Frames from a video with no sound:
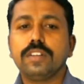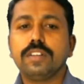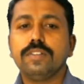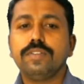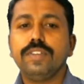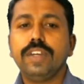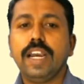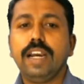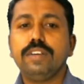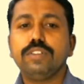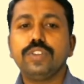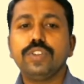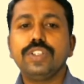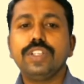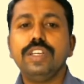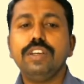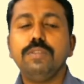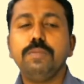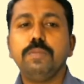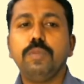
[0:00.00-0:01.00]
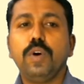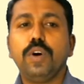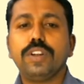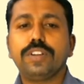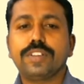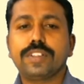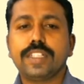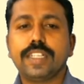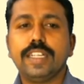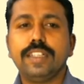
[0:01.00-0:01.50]
We have to give more
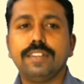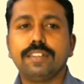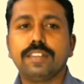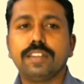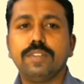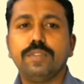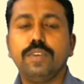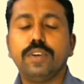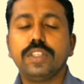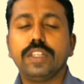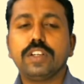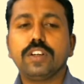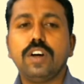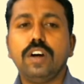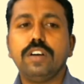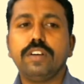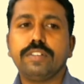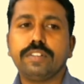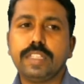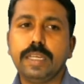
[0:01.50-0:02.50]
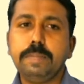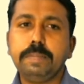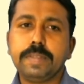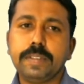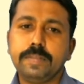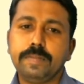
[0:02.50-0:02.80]
stress for the concept,